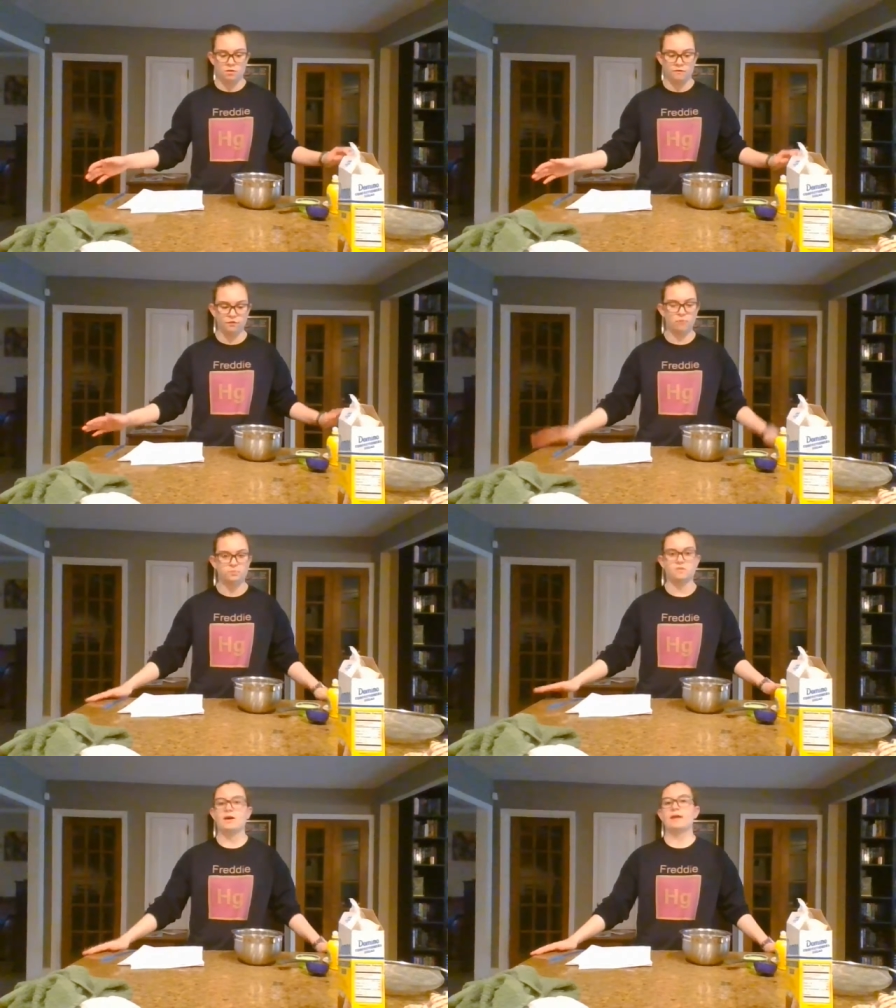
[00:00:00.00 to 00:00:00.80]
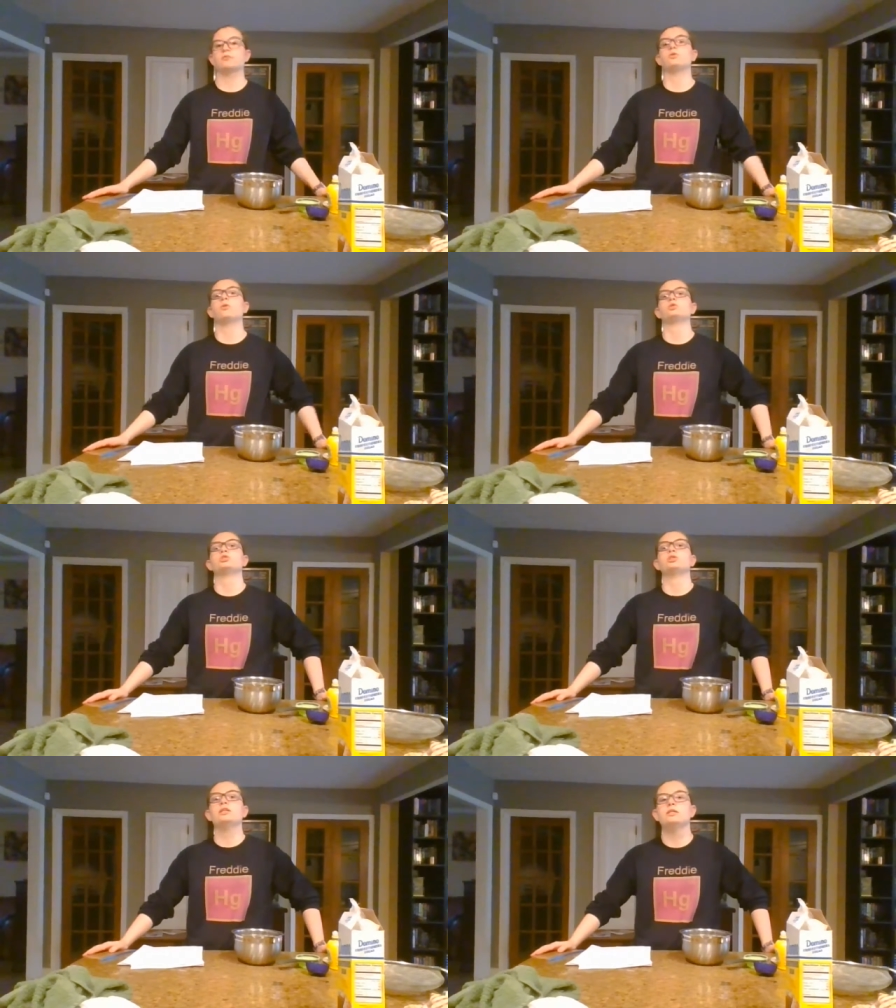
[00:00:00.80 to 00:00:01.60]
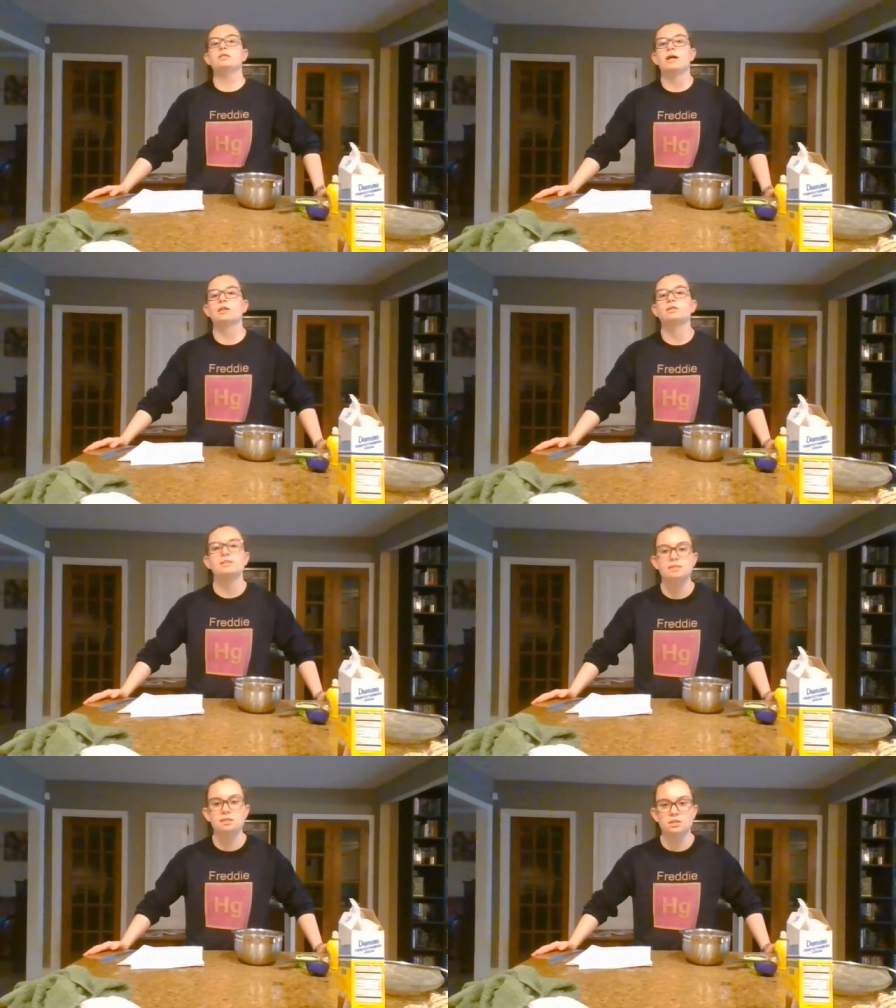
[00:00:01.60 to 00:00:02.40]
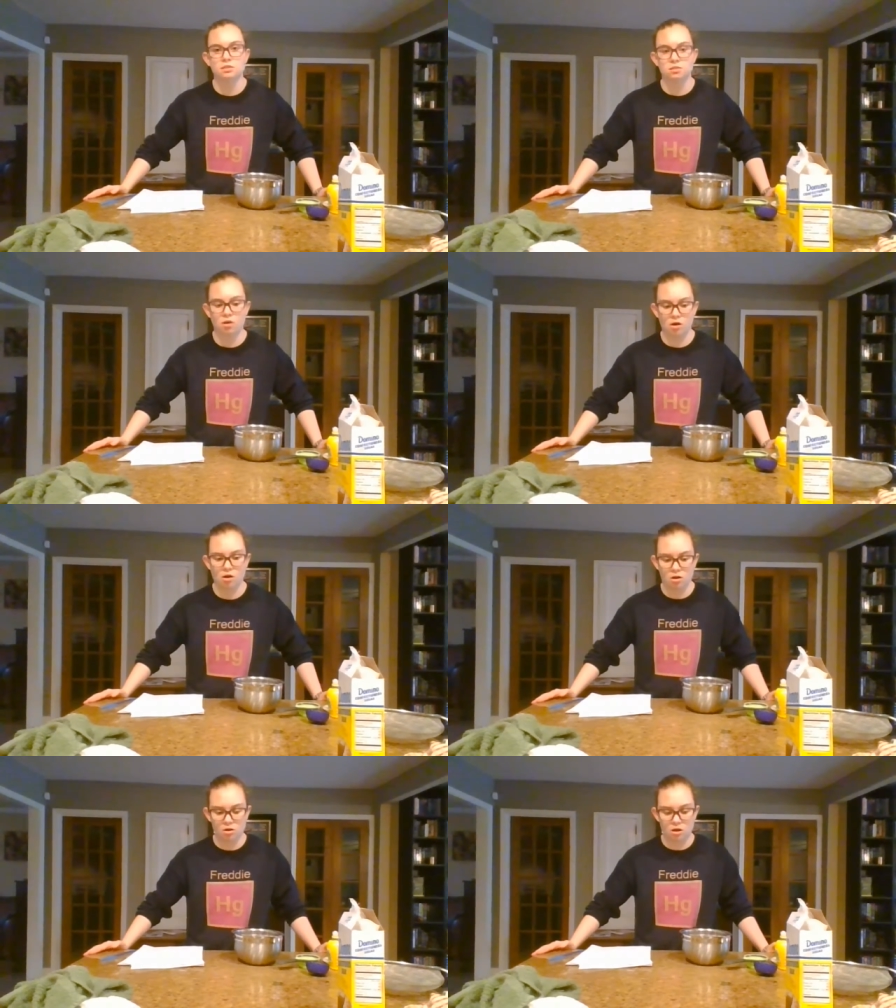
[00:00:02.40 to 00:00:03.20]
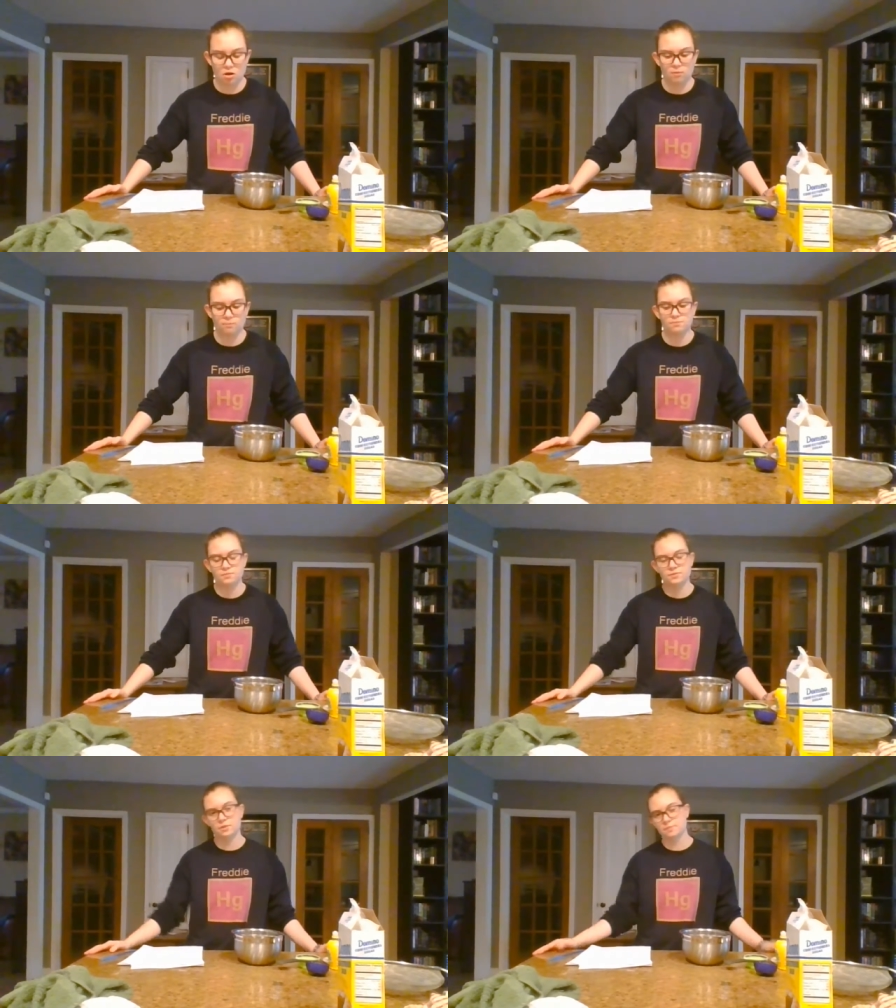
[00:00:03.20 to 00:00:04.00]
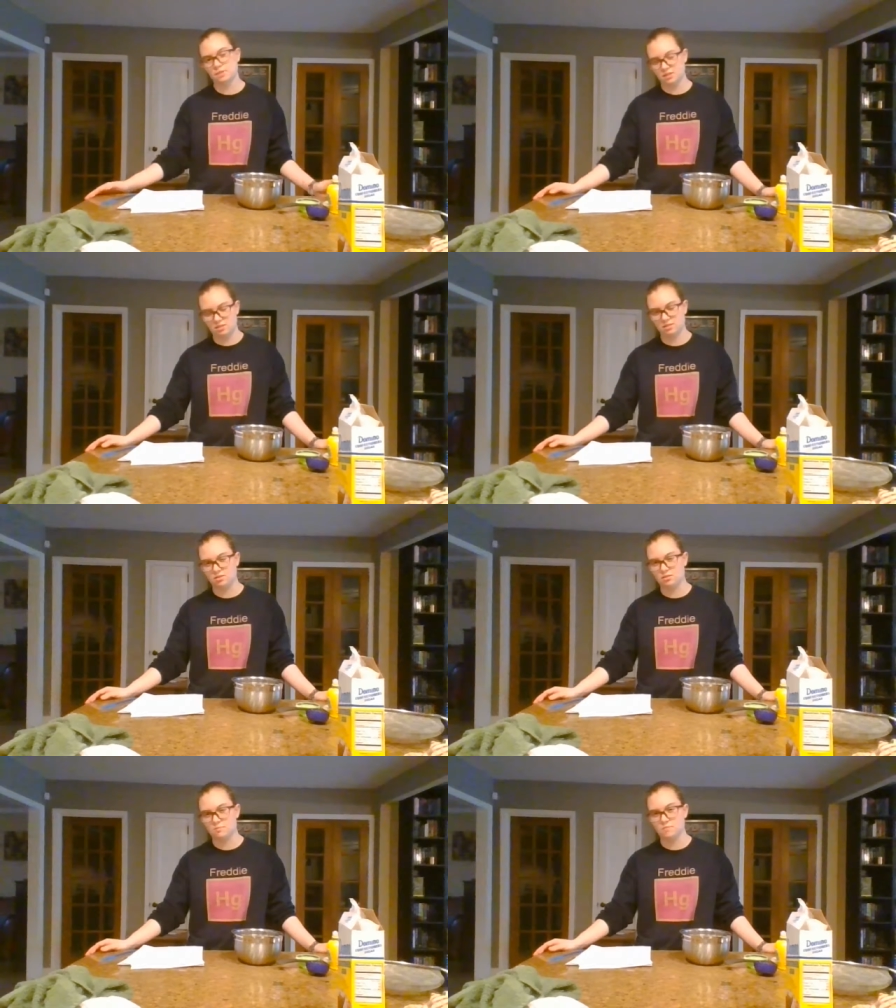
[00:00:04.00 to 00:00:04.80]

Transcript: forms of agriculture in LDCs are subsistence